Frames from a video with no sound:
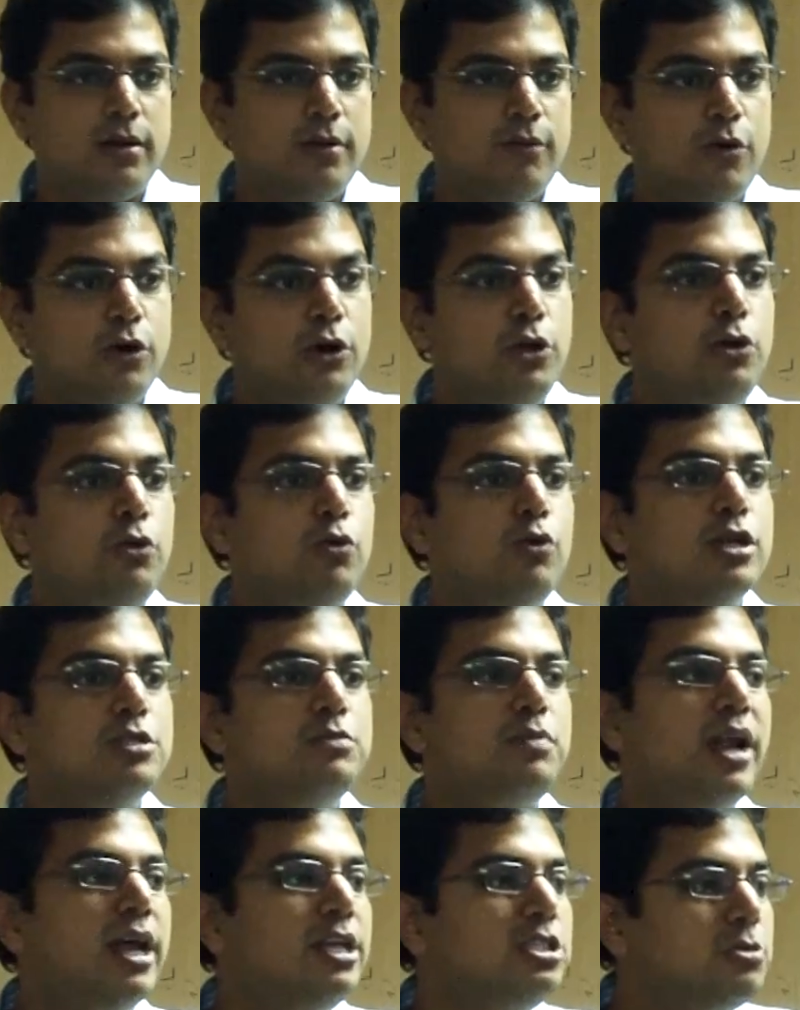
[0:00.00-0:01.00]
What do you do as
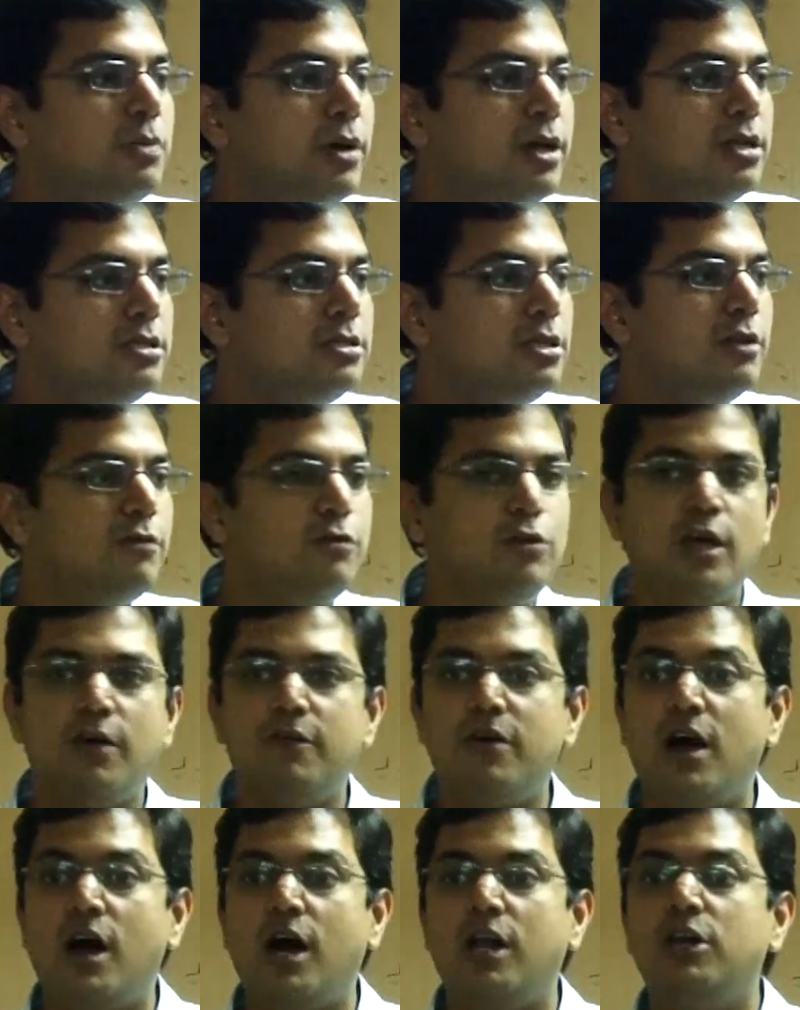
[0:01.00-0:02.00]
branch manager if you have
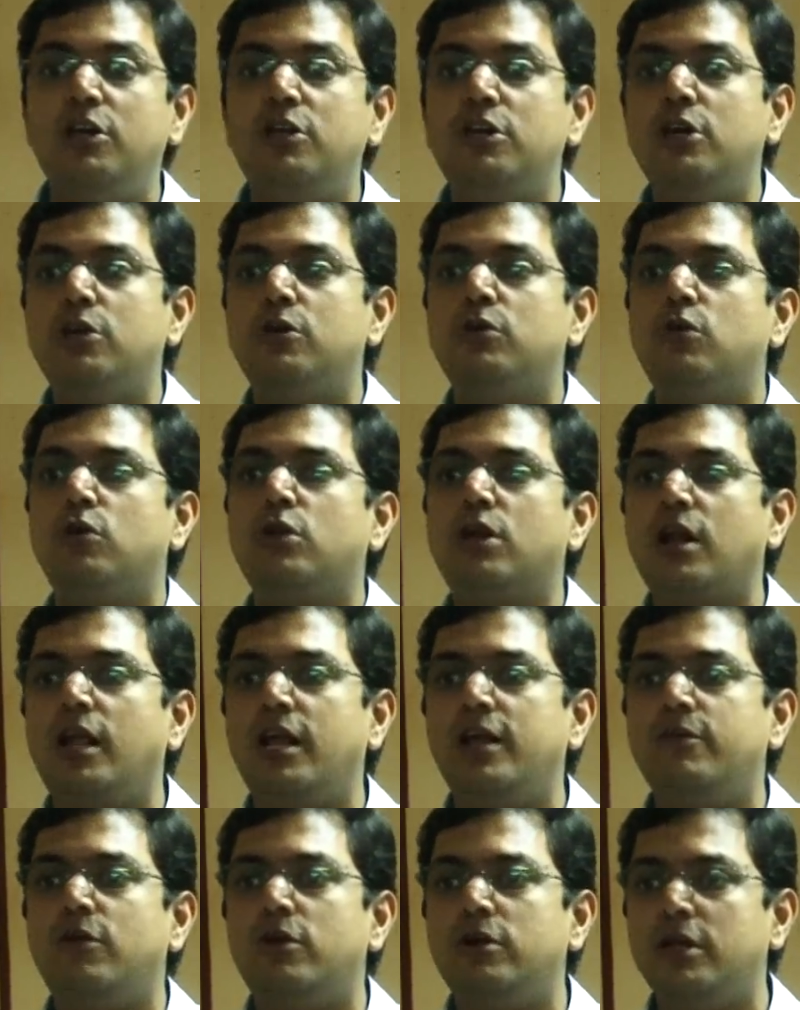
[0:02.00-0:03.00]
a 100 crore
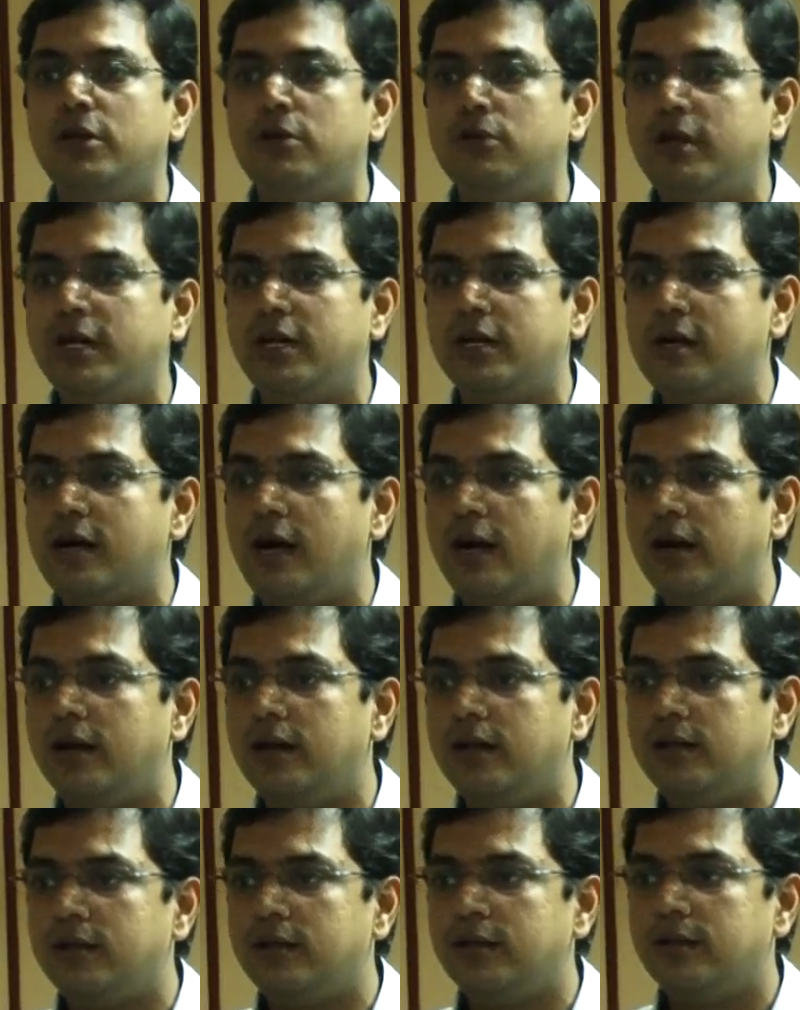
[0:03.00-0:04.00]
client wanting to get a card?
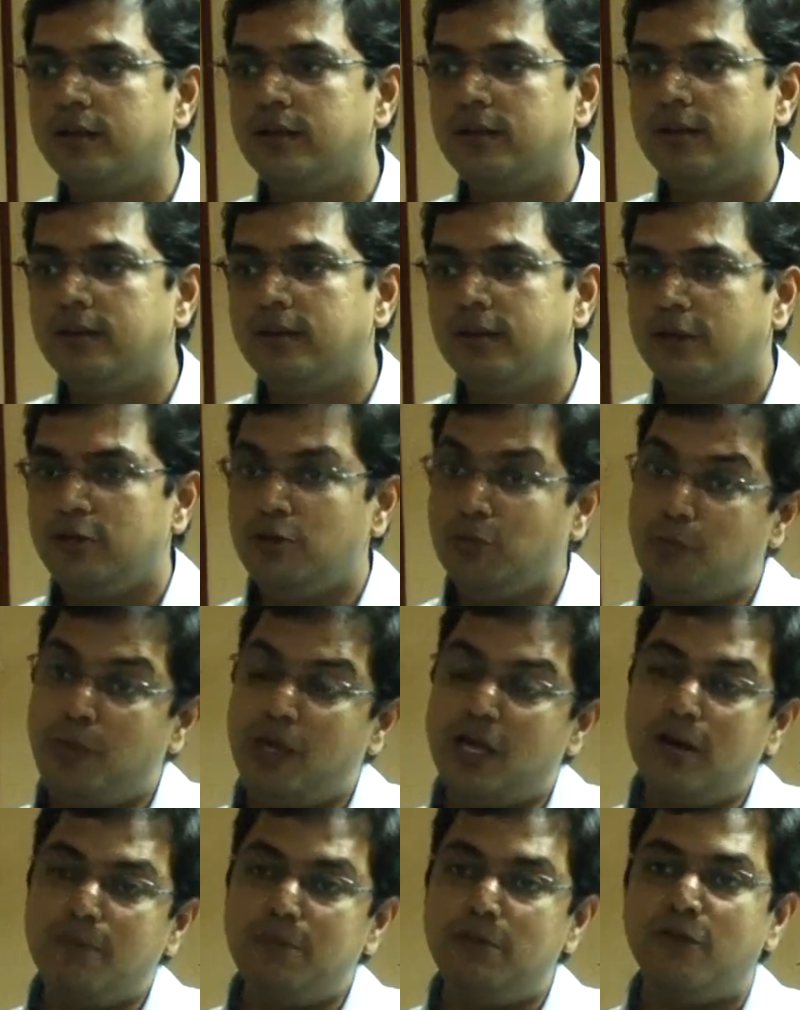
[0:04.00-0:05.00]
You
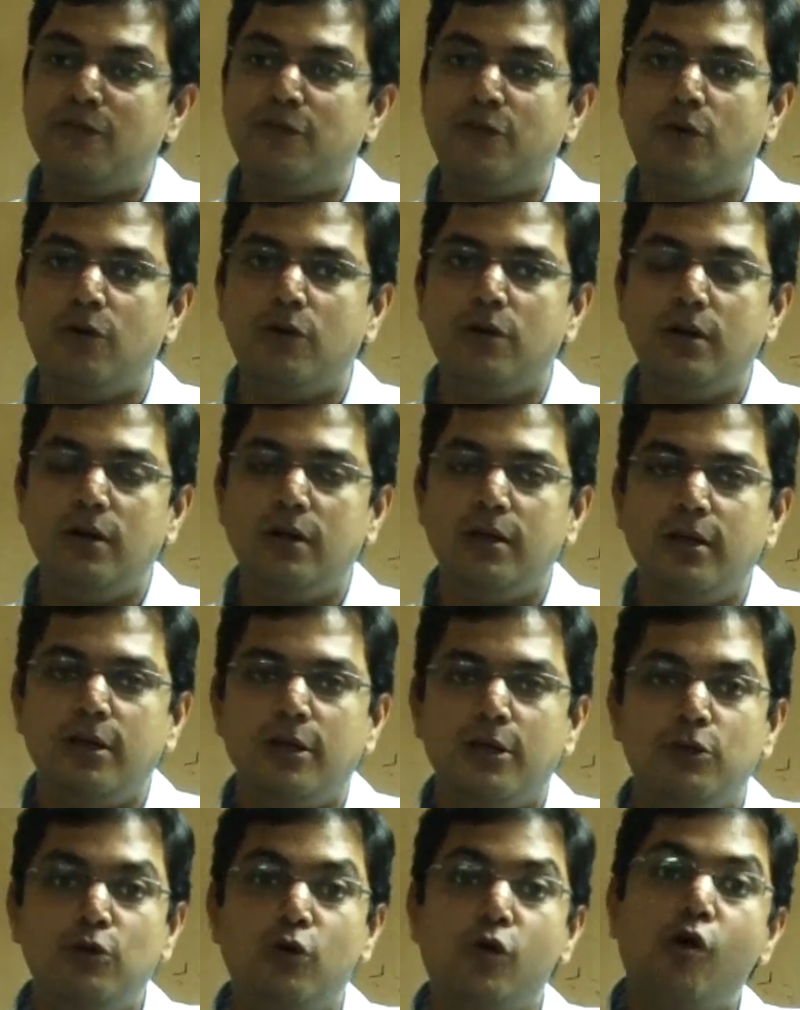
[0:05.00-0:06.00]
pick up the phone,
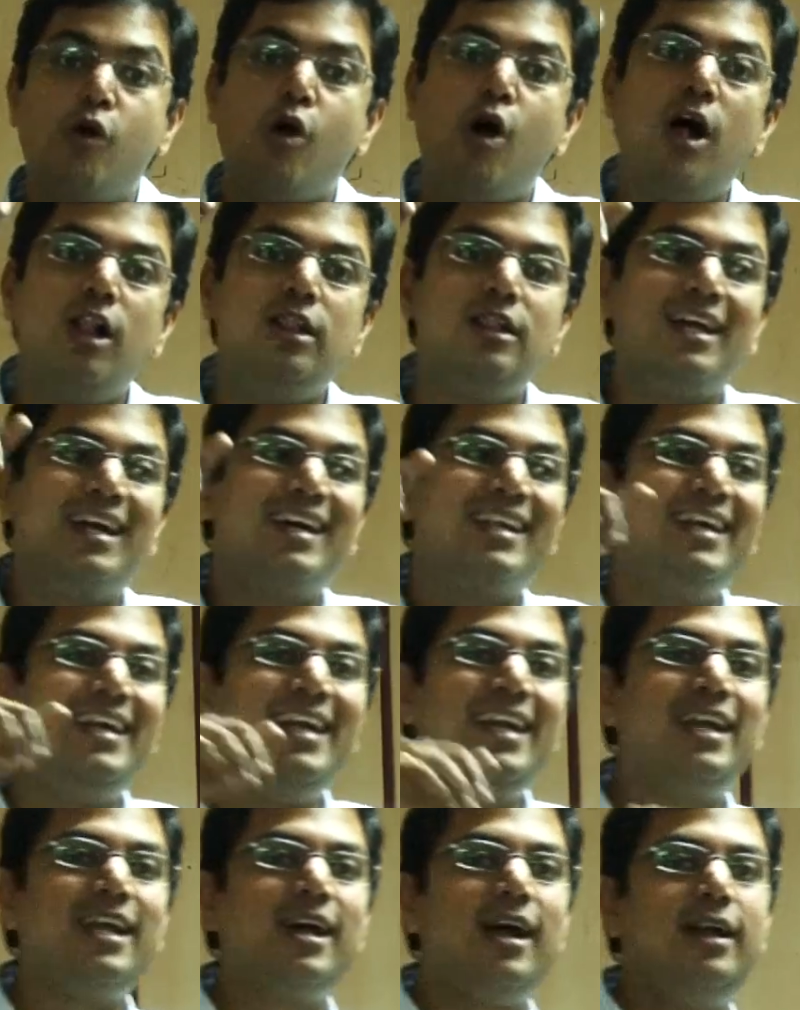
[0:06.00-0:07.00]
you call the
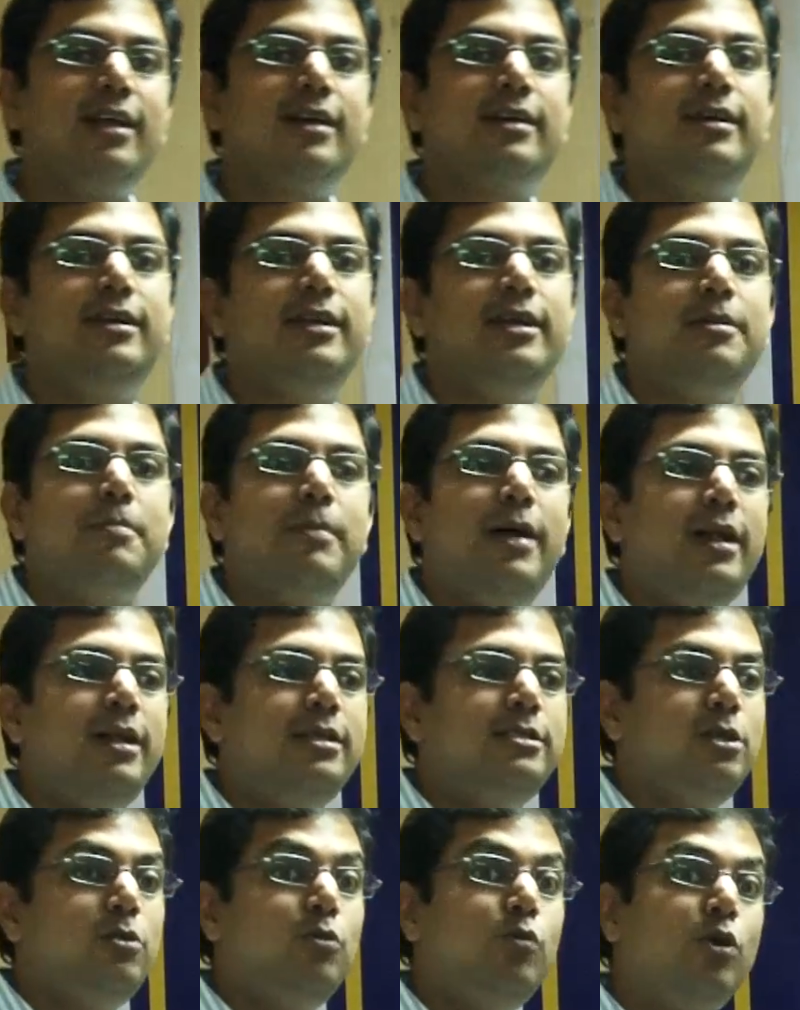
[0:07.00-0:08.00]
credit
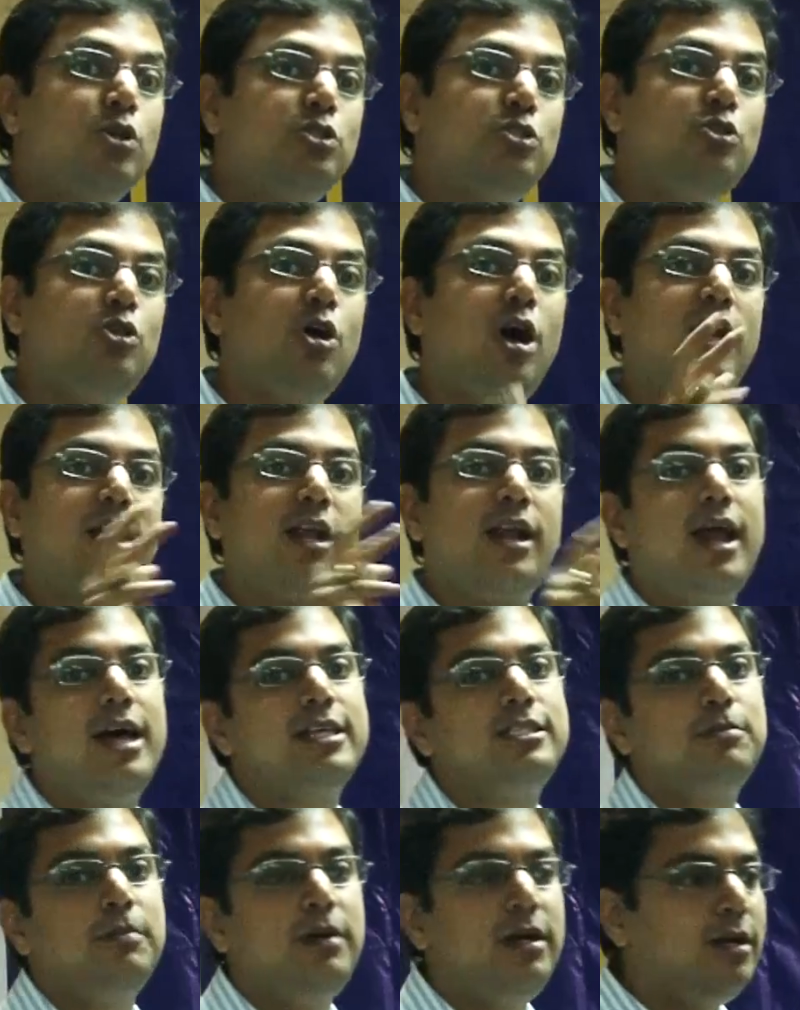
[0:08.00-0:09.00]
manager who was your
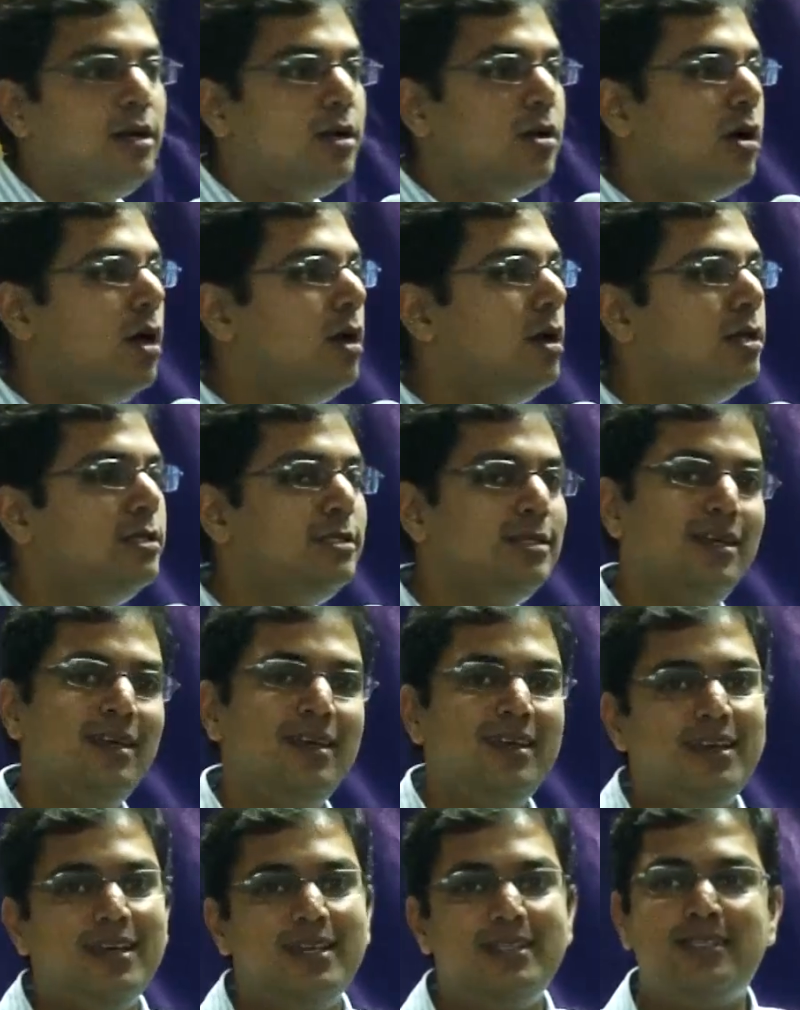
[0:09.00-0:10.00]
classmate in college
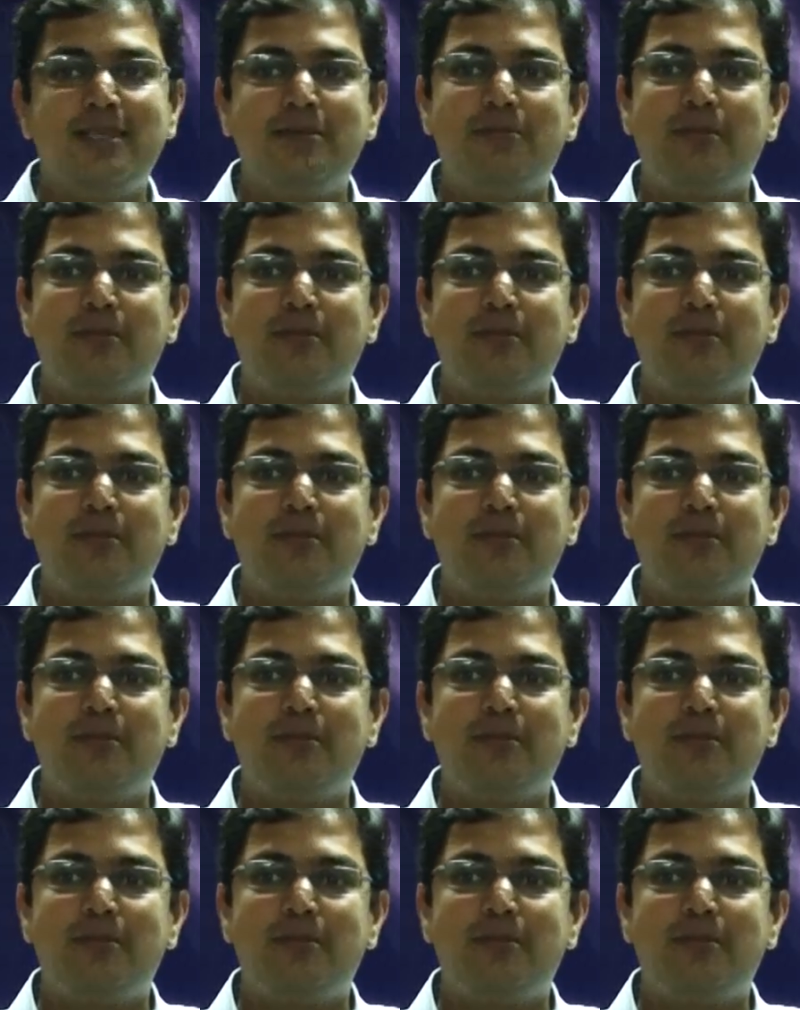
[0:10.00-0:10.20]
and say,